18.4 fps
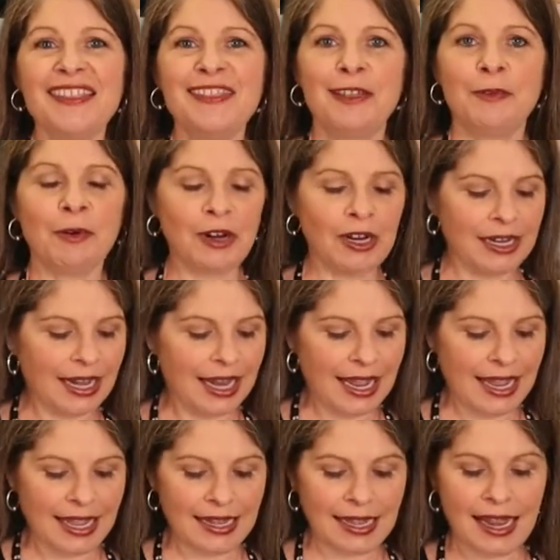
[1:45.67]
Then we're going to
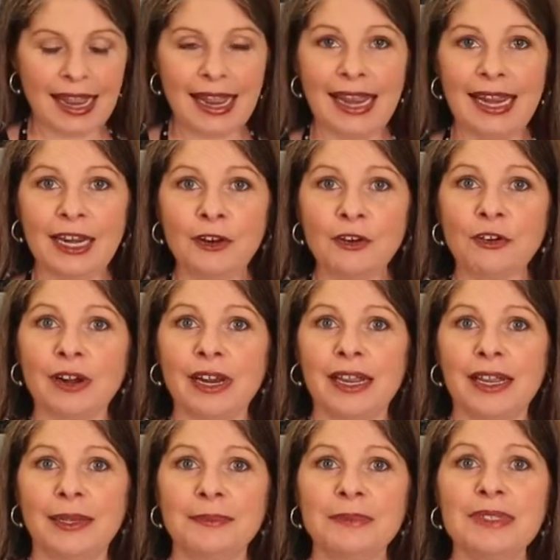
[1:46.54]
add 8
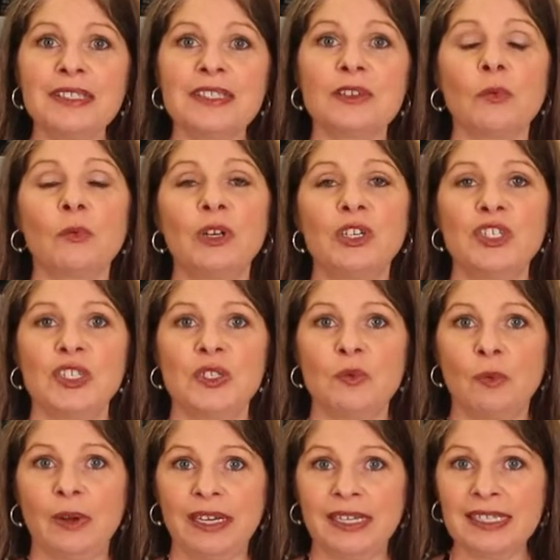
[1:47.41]
grams, which is
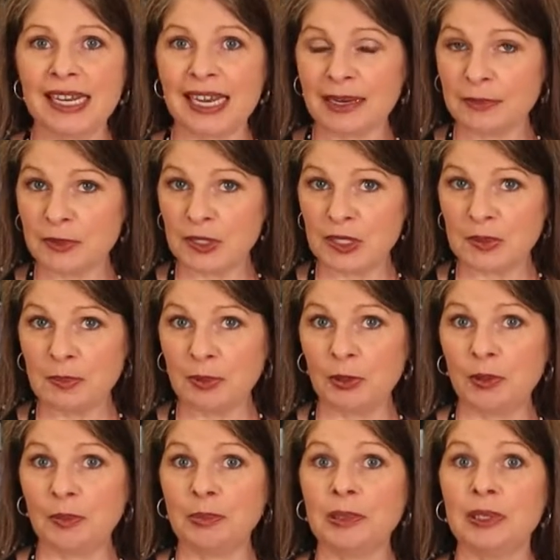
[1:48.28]
1
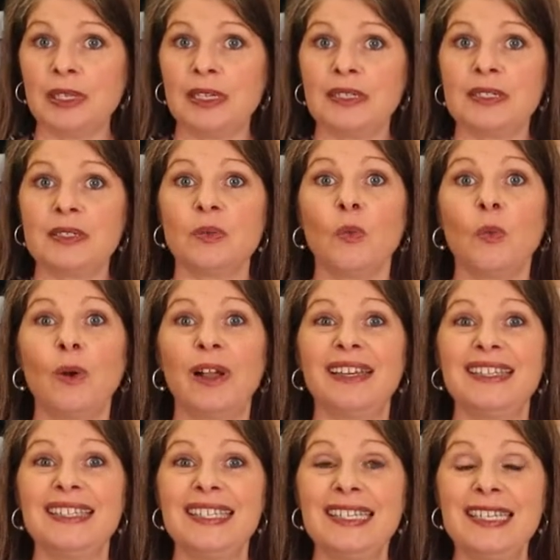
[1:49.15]
tablespoon plus
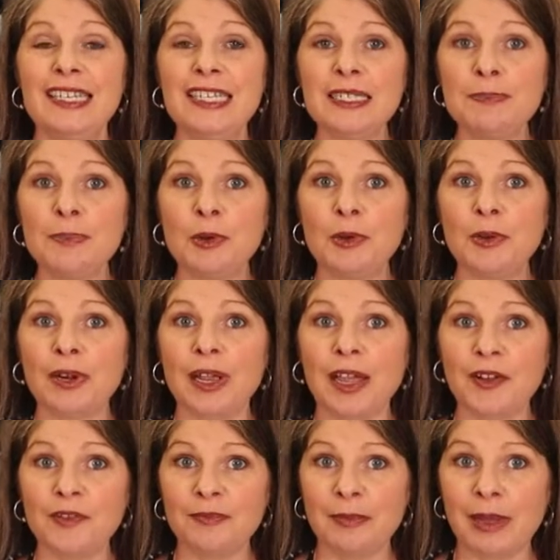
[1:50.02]
1 teaspoon
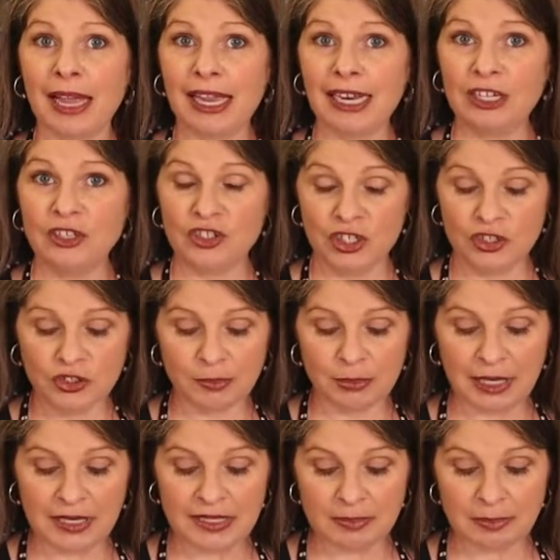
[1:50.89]
of my
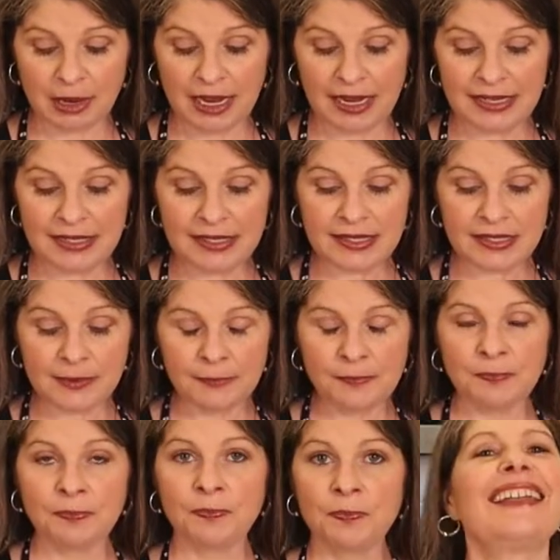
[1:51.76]
gingerbread spice.
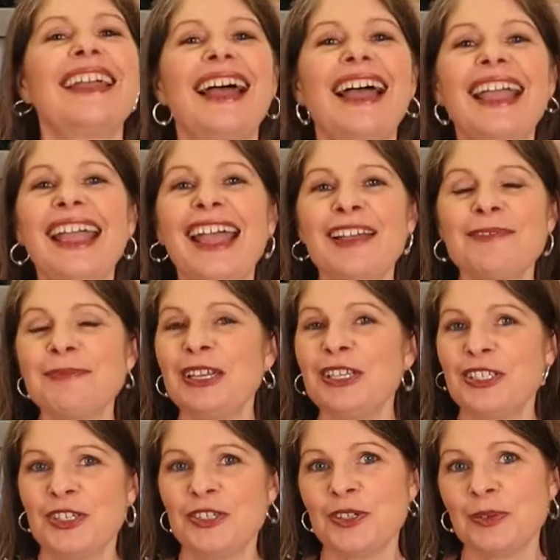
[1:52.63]
I have
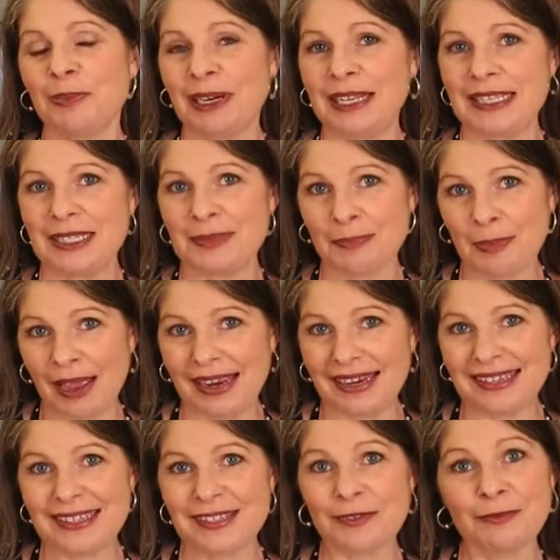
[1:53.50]
my gingerbread
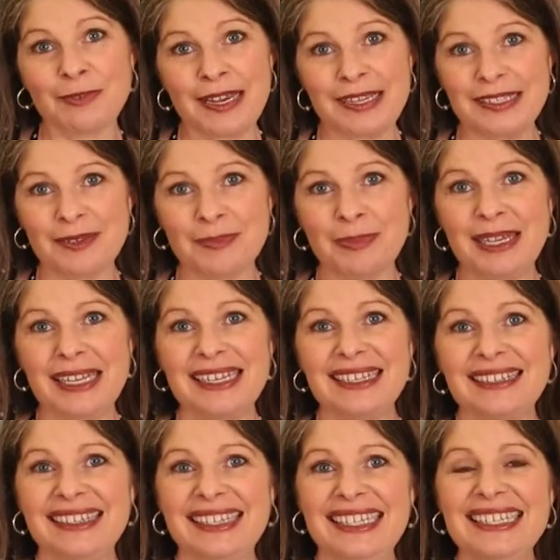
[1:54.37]
spice recipe
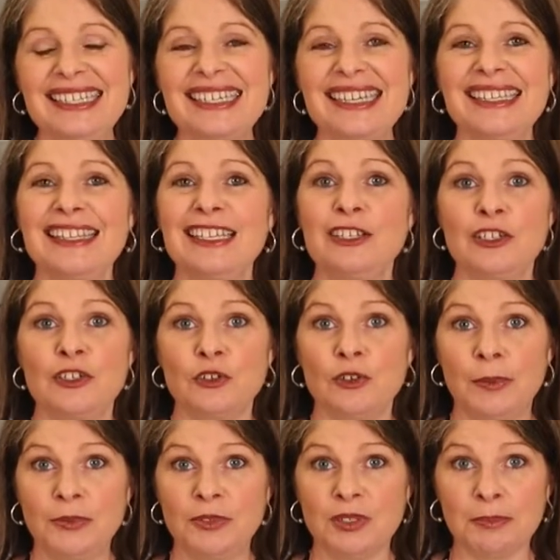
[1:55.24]
linked in the
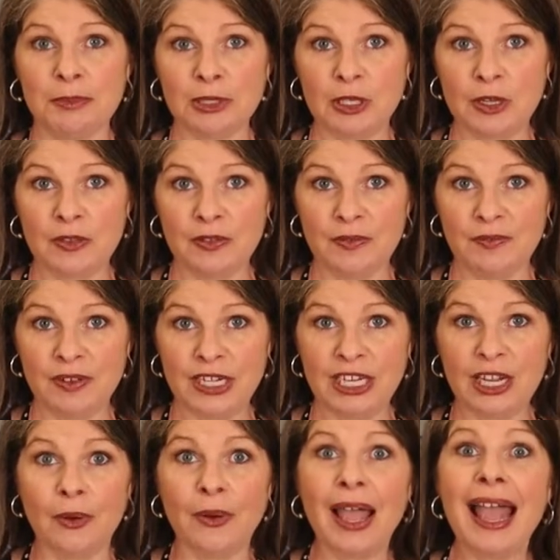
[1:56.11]
description below the
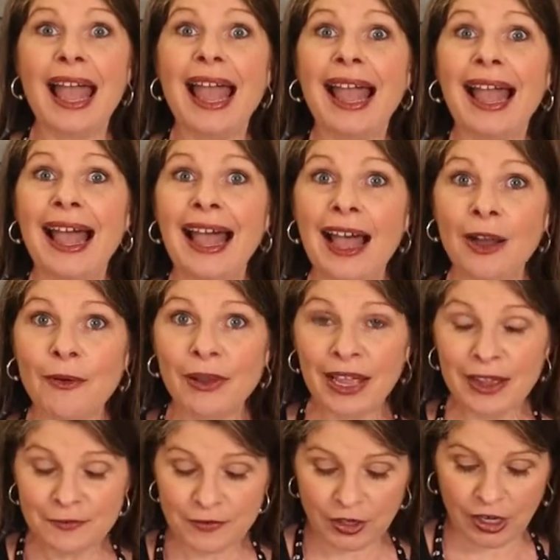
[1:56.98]
video.
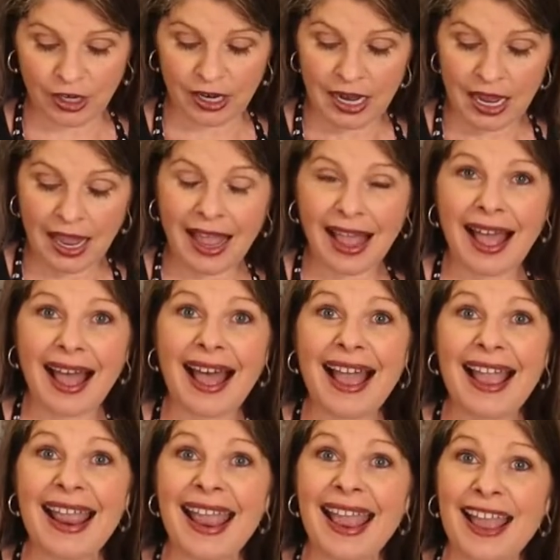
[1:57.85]
However,
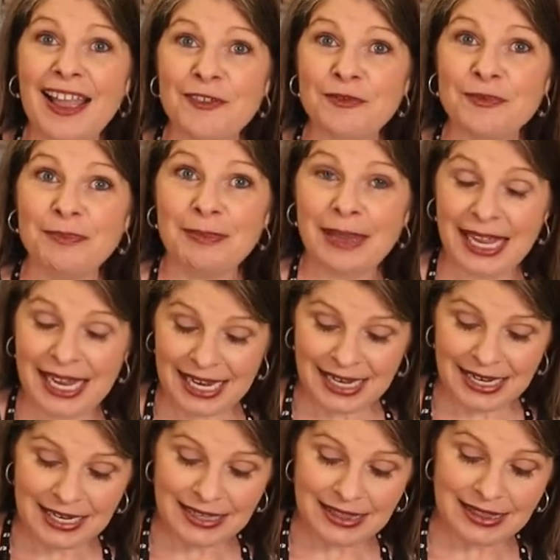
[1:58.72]
I have
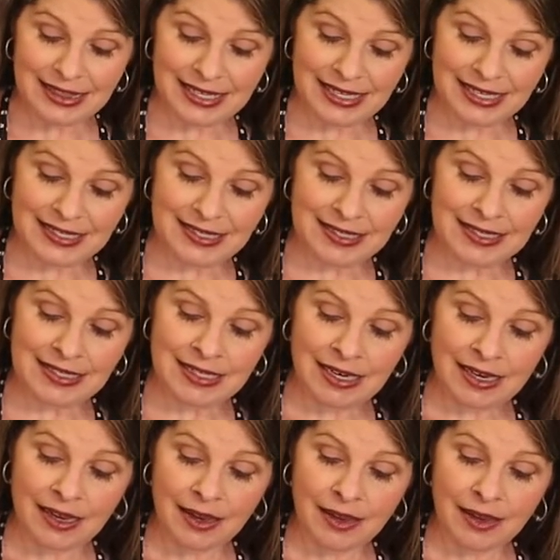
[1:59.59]
made this